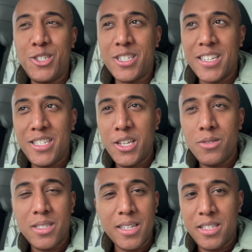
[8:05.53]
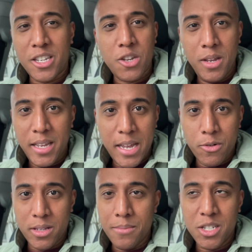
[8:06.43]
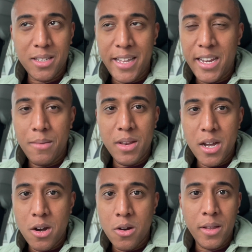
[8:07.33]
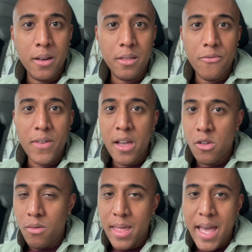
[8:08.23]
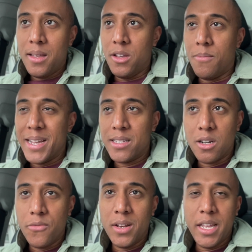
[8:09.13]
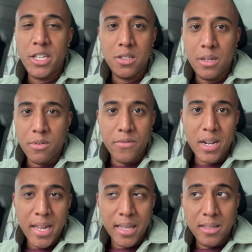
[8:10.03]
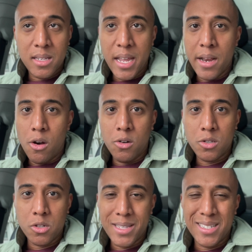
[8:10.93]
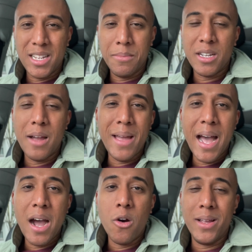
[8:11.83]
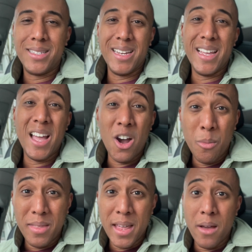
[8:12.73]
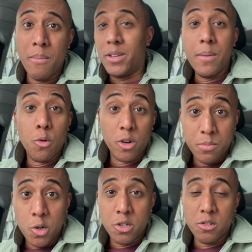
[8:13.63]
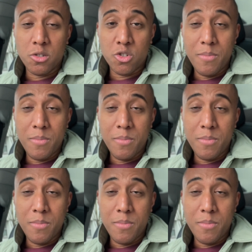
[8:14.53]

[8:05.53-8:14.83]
just continue to communicate with them, just letting them know, you know, the value that, you know, myself and the agency provides, and also at the same time how it's going to help them get more exposure on social